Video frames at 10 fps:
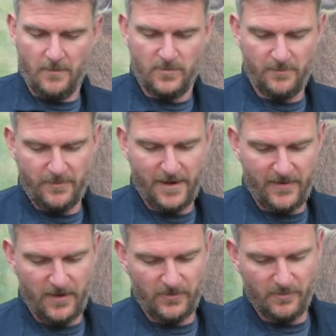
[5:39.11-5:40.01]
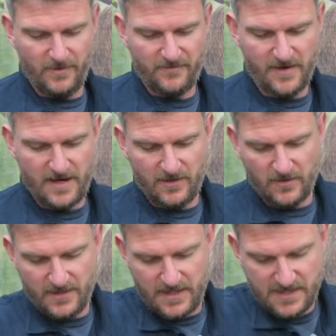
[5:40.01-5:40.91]
probably about there'll do me fine. You've
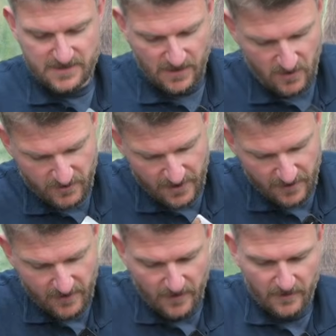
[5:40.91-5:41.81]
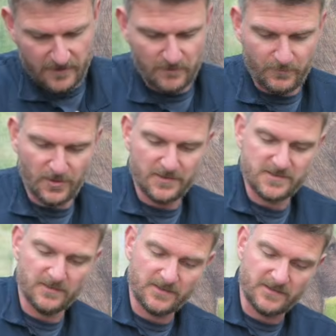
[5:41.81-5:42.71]
got the easily locking little
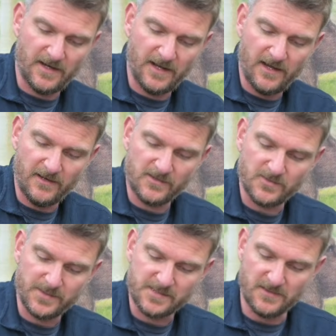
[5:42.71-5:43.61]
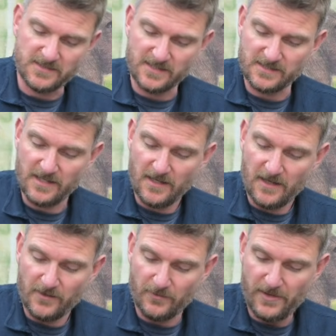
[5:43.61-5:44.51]
buttons on the side here, you can twist those easily.
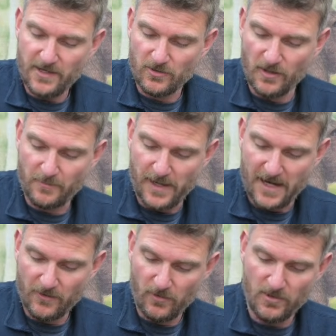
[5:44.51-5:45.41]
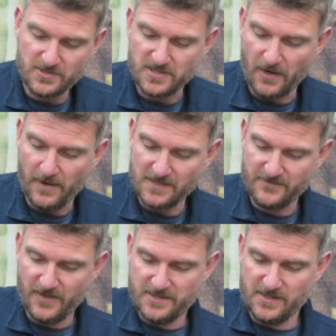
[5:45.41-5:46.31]
The recoil pad also has
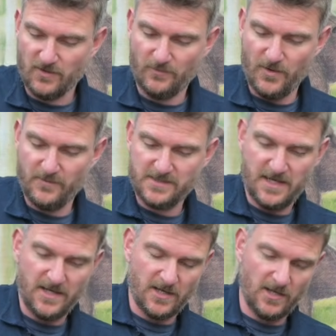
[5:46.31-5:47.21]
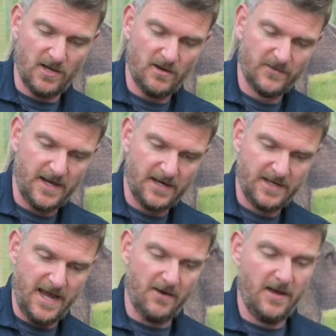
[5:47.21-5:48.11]
vertical movement in it, you can lock that
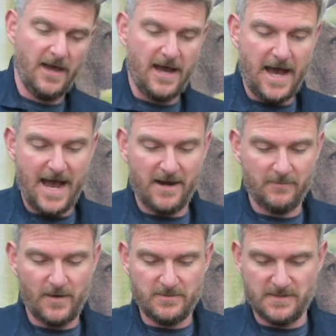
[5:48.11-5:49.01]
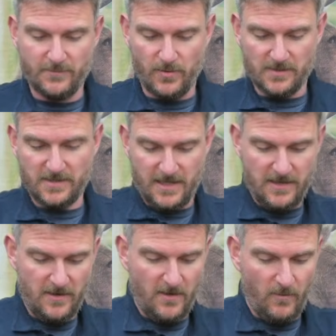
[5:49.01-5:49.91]
down, and most
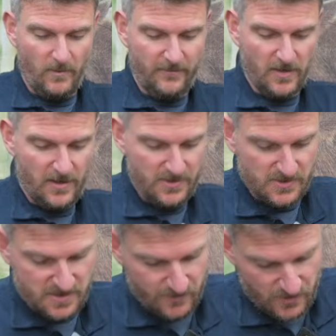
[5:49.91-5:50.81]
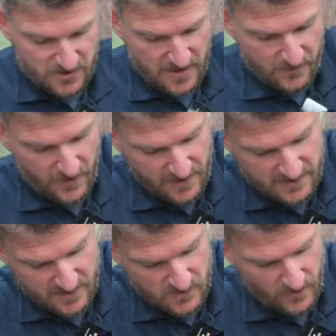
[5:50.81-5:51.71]
importantly we've got an adjustable cheek
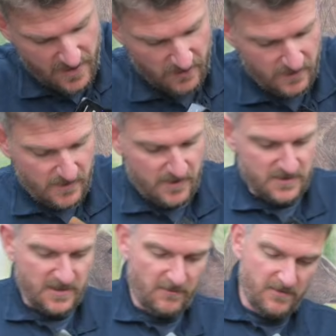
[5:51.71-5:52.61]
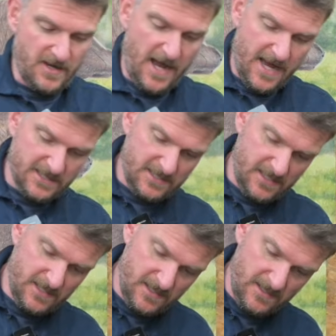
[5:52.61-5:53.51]
piece as well, so that
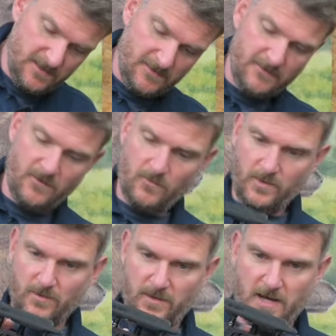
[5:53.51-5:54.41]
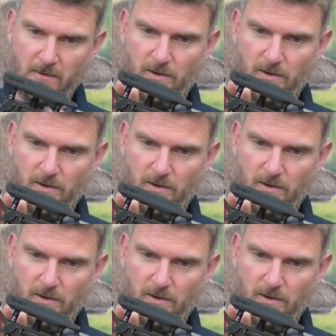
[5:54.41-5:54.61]
will go